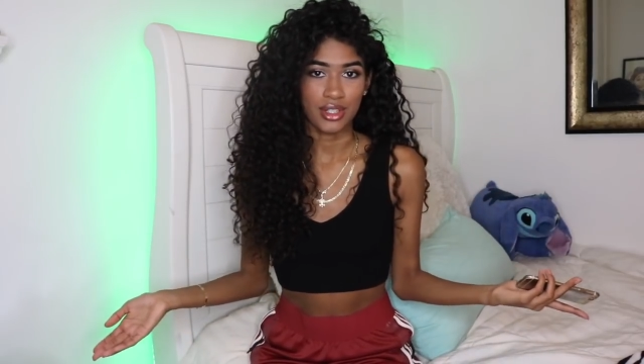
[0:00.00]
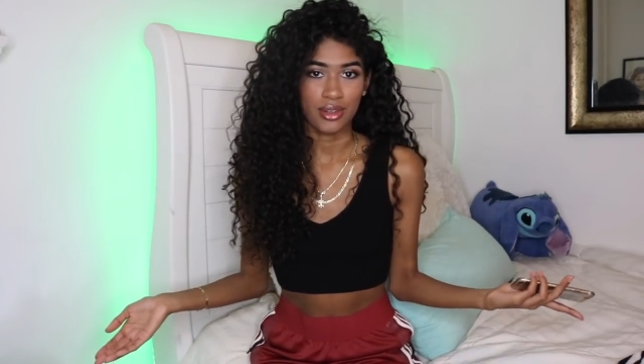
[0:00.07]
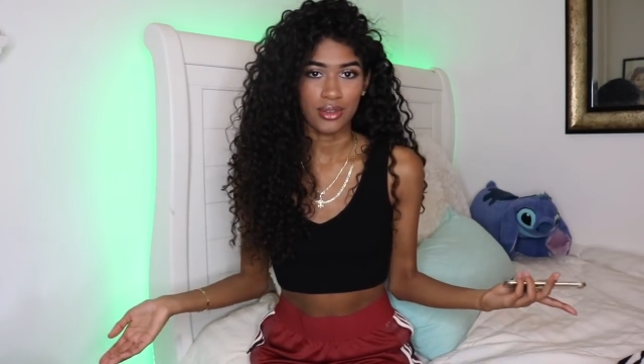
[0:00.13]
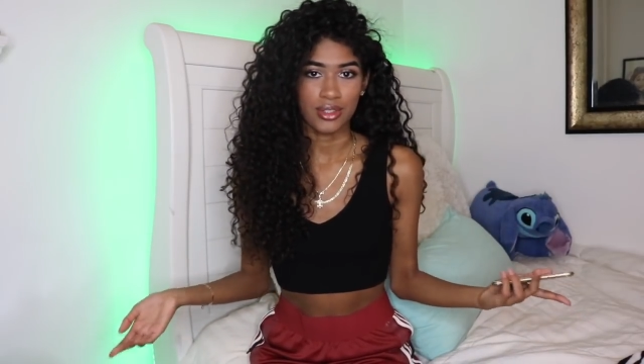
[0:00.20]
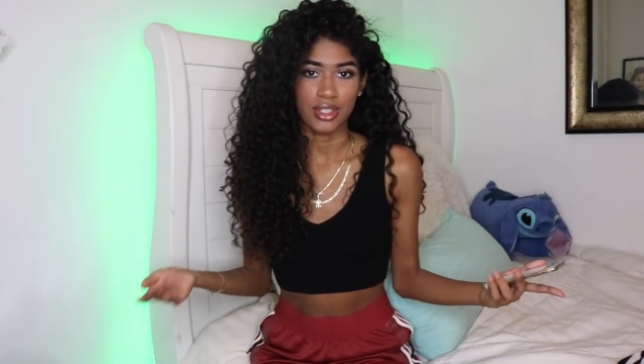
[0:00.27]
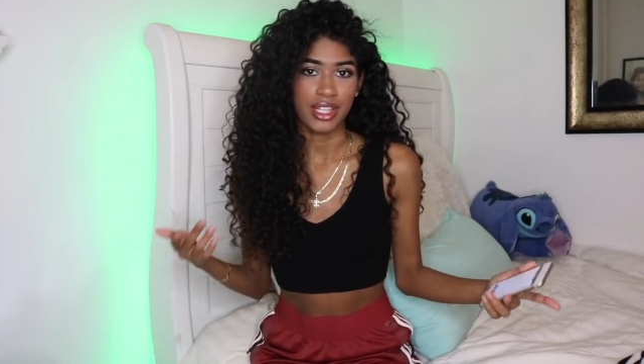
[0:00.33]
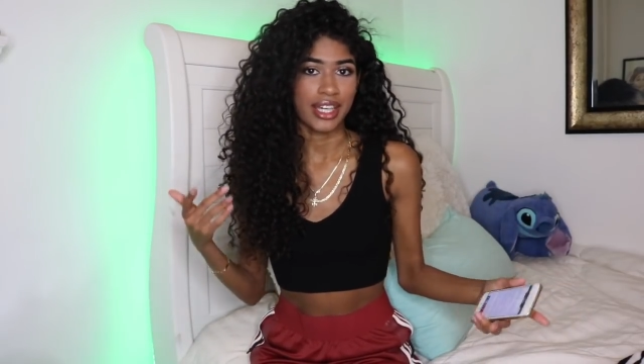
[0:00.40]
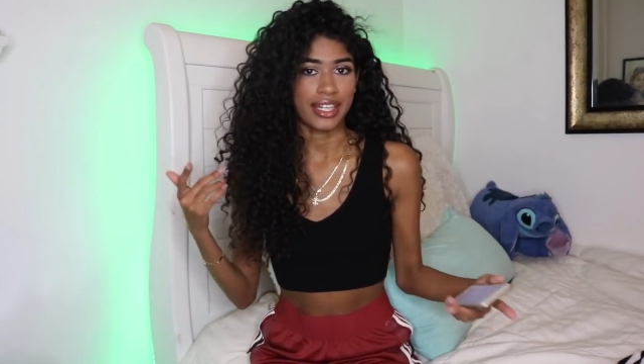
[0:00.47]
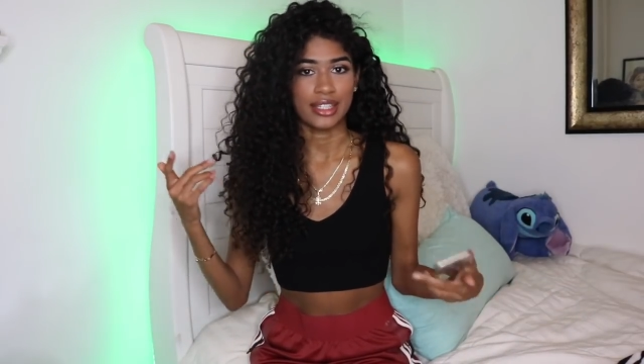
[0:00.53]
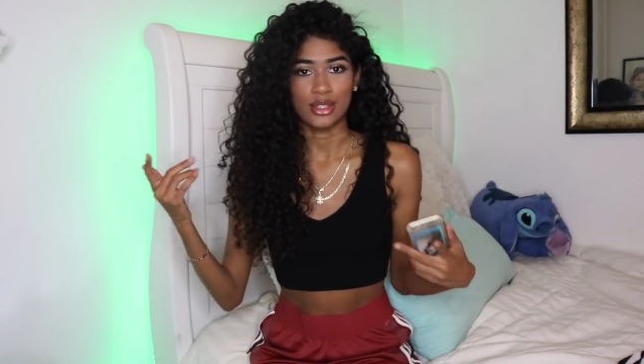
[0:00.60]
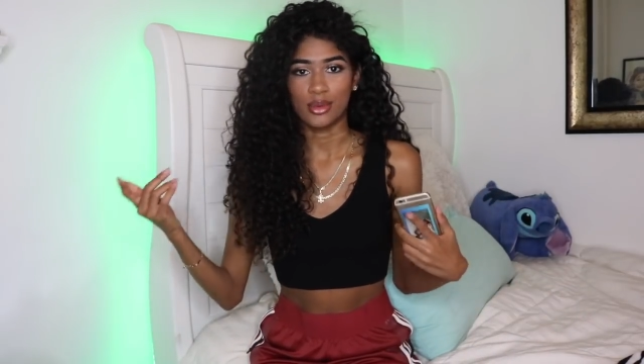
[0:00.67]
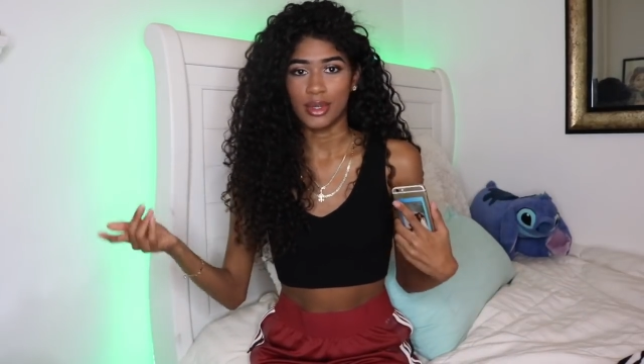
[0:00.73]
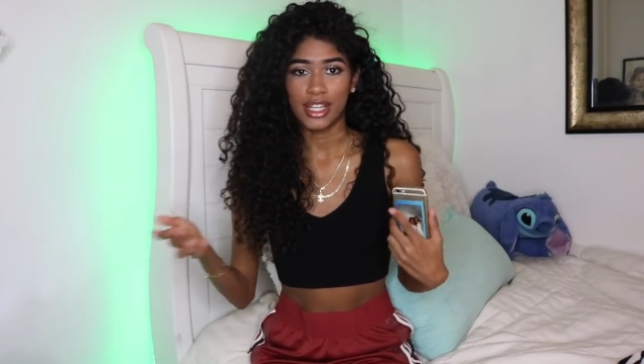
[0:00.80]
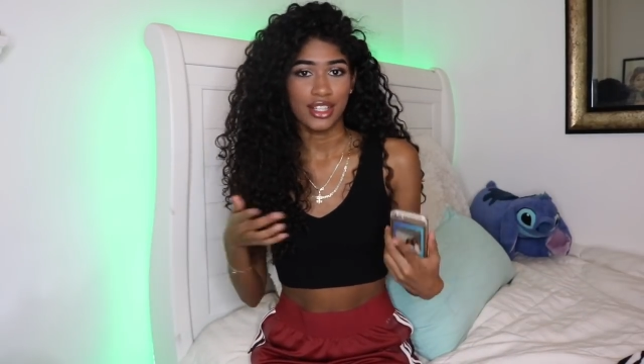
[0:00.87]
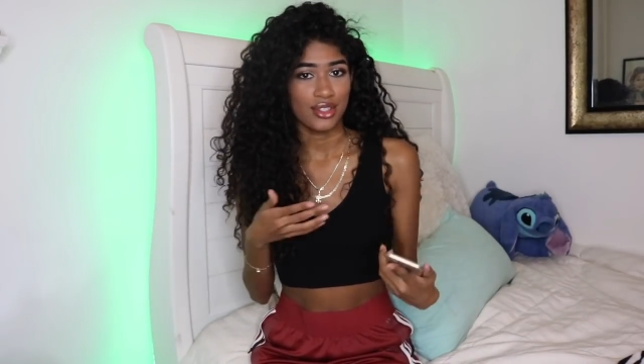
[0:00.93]
over there, like in
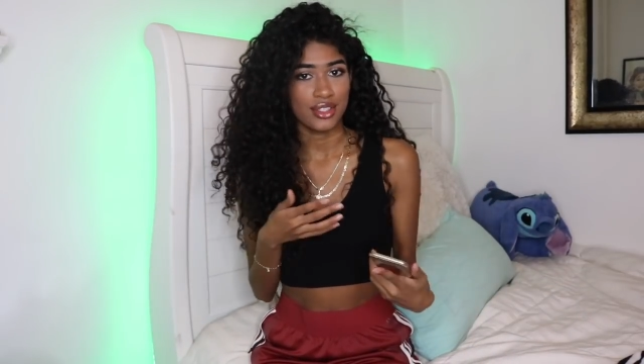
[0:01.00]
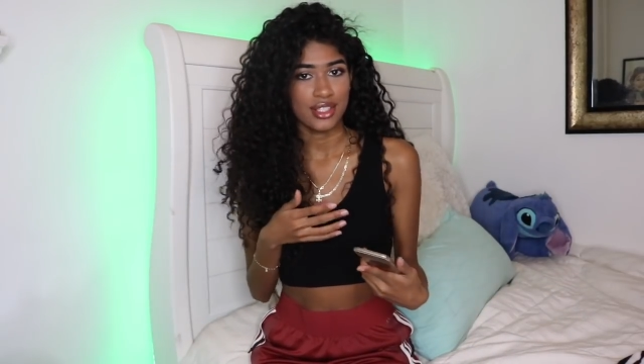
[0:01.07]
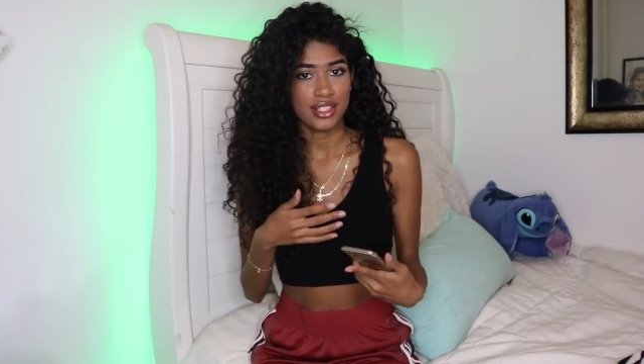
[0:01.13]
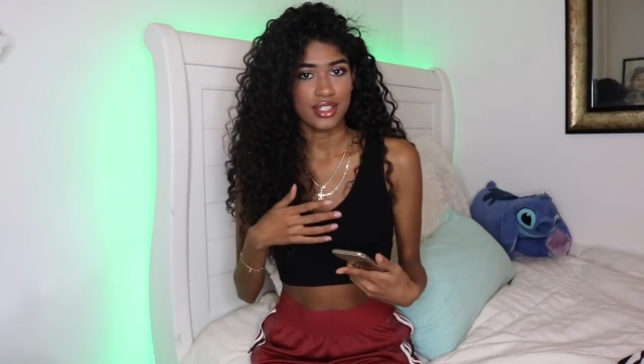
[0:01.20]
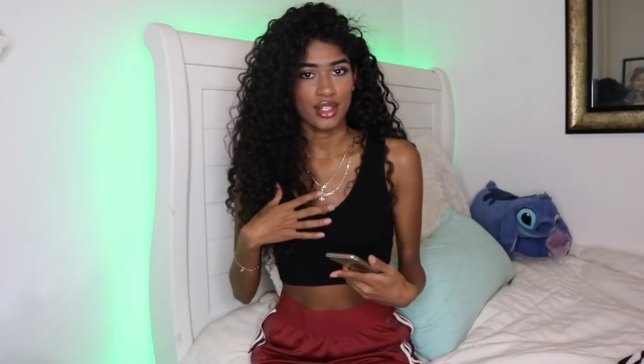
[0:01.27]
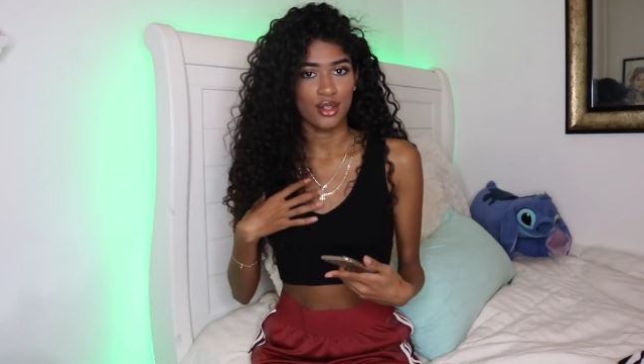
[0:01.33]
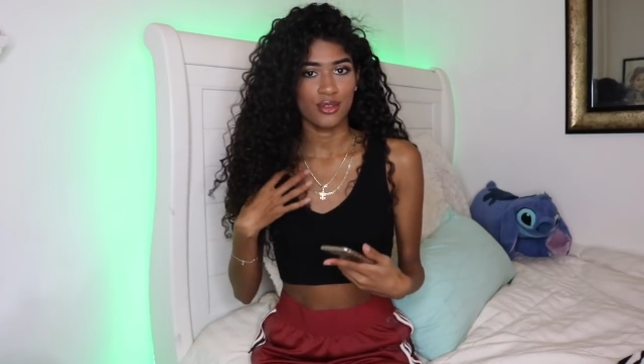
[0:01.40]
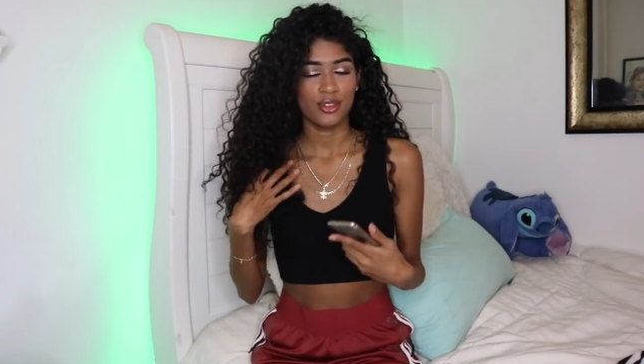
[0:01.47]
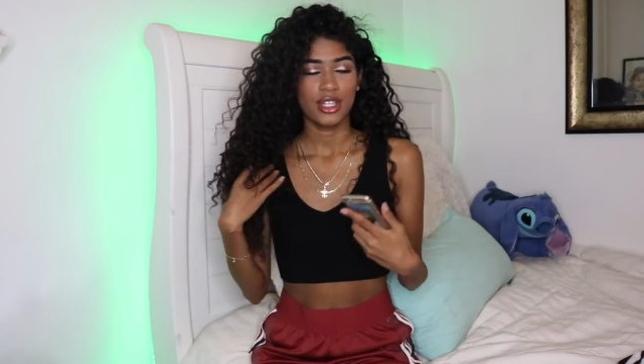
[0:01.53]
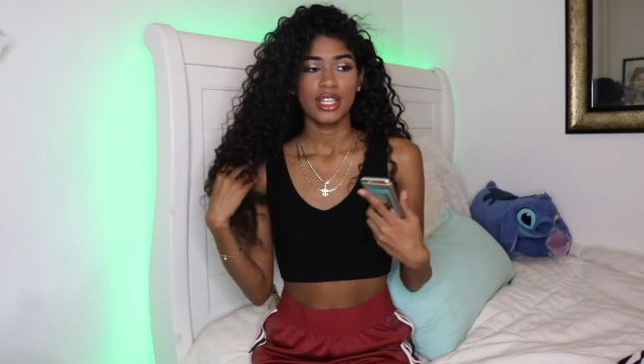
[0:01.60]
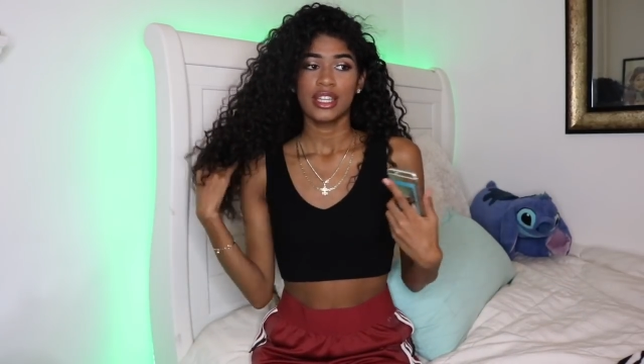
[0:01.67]
the radios and stuff.